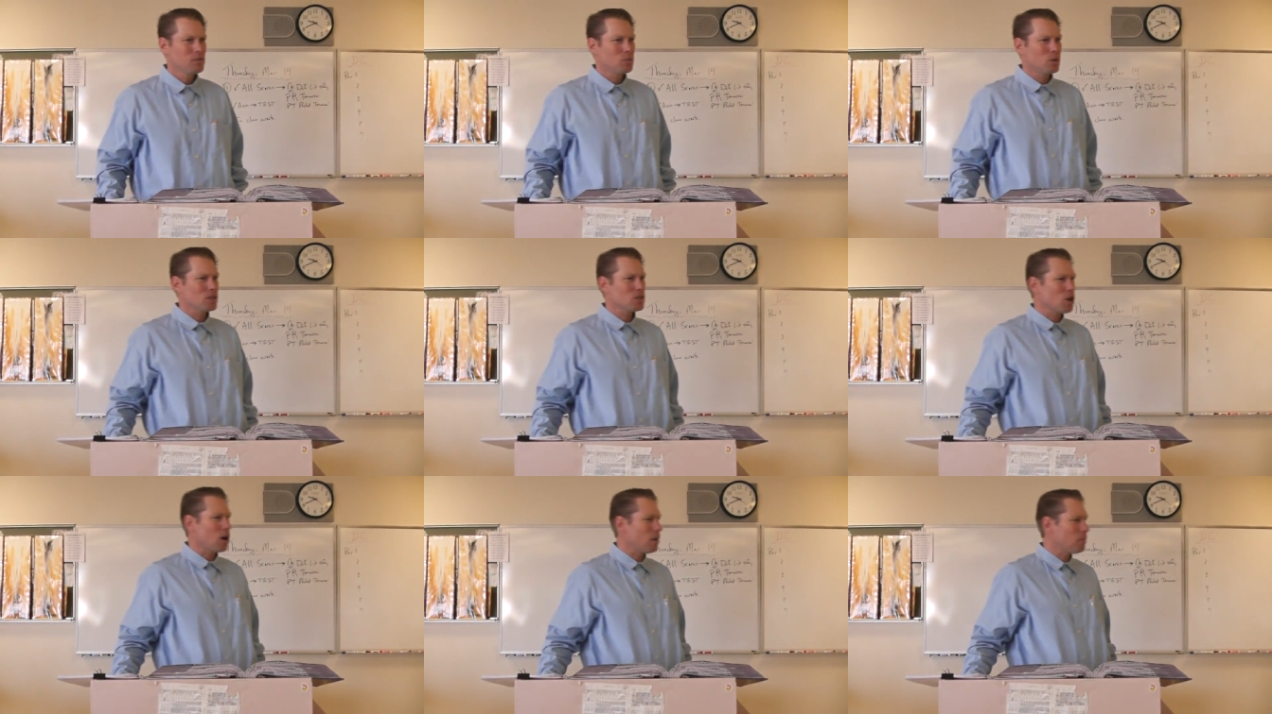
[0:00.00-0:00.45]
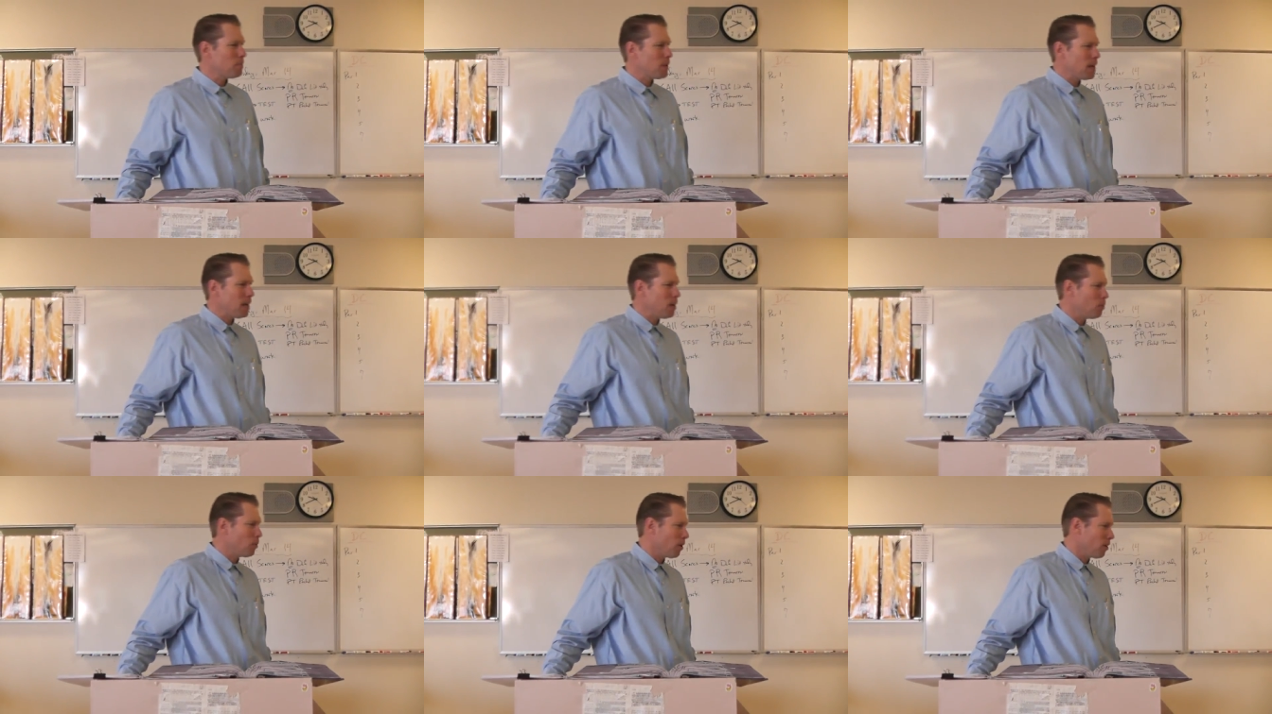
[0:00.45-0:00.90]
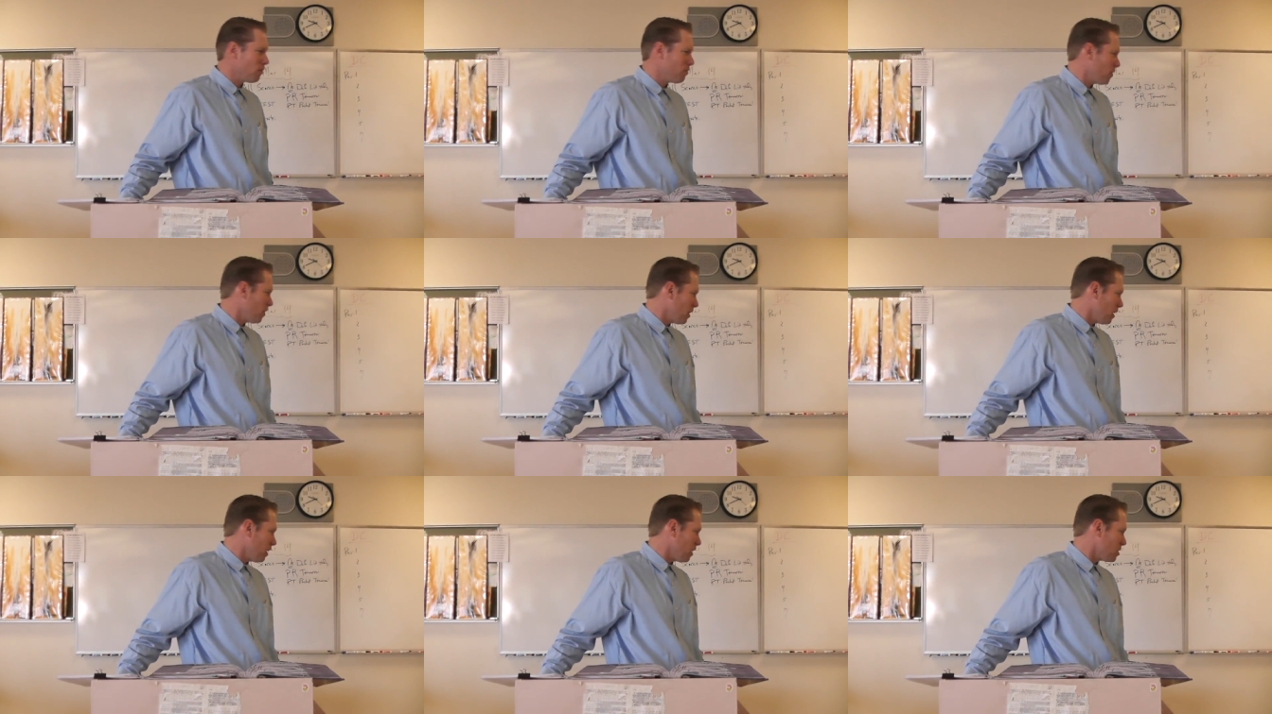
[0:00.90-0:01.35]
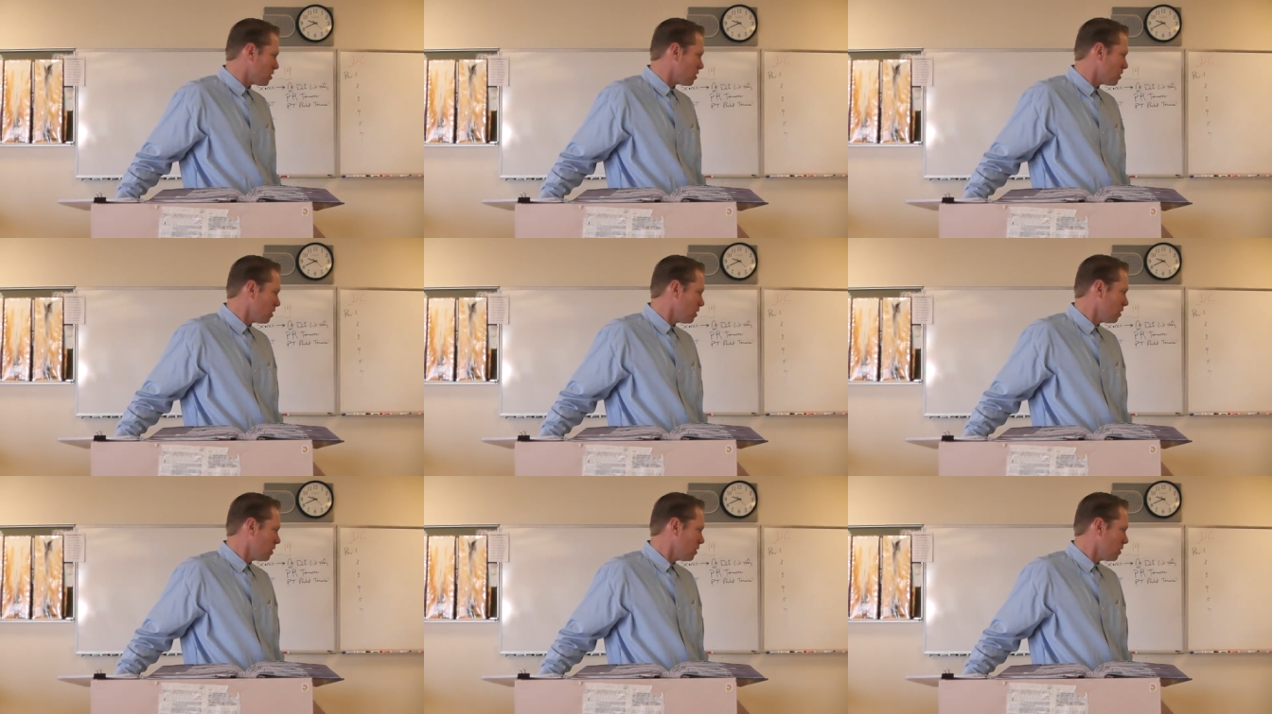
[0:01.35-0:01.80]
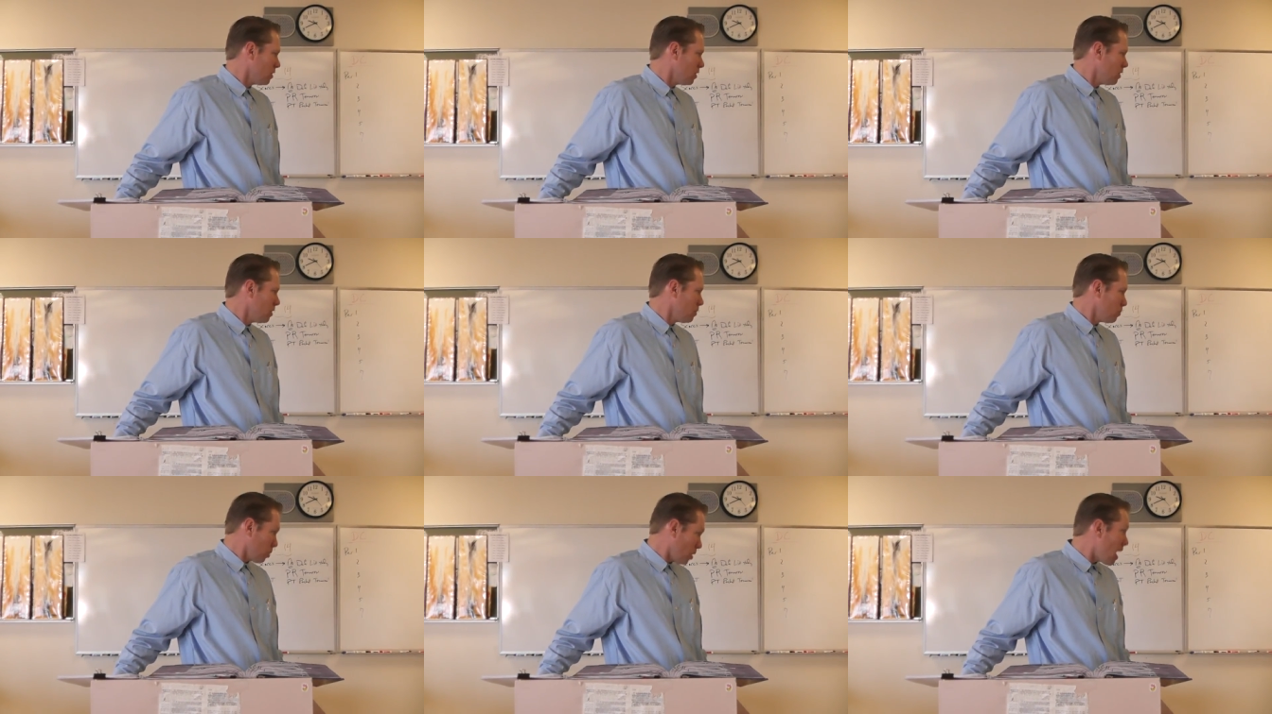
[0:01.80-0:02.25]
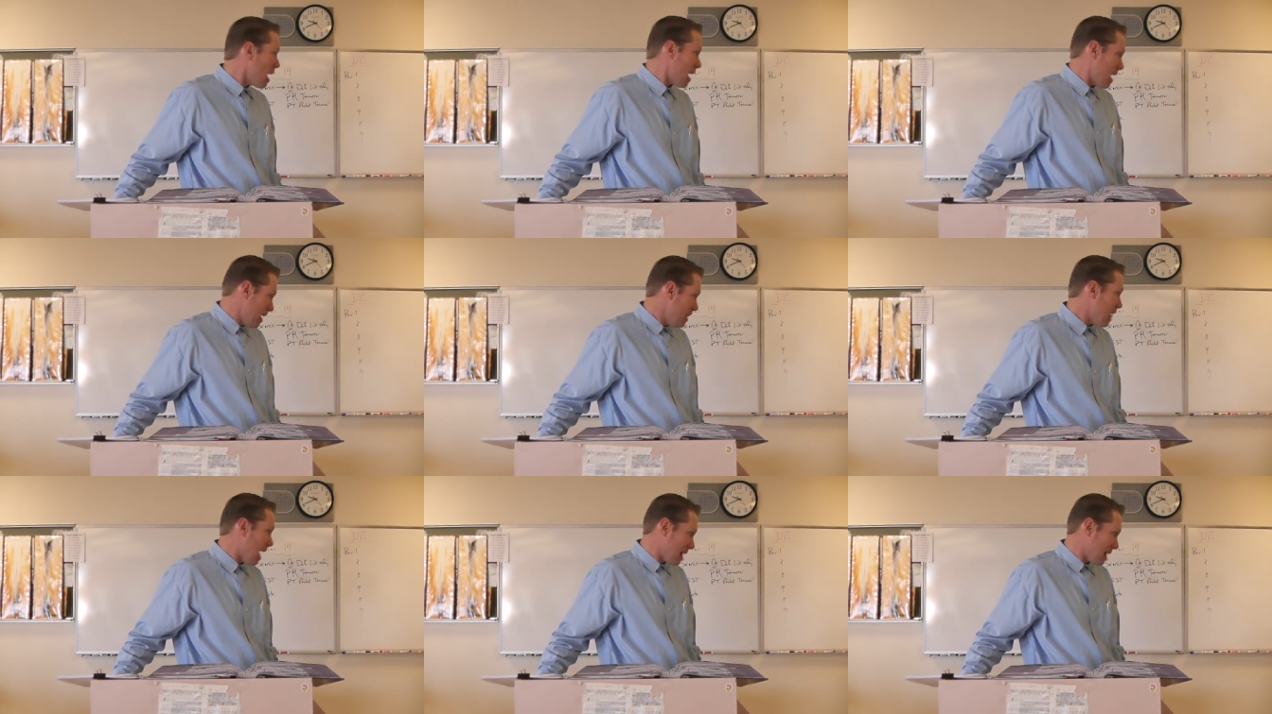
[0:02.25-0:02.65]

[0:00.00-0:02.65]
What's our P word for this? pray.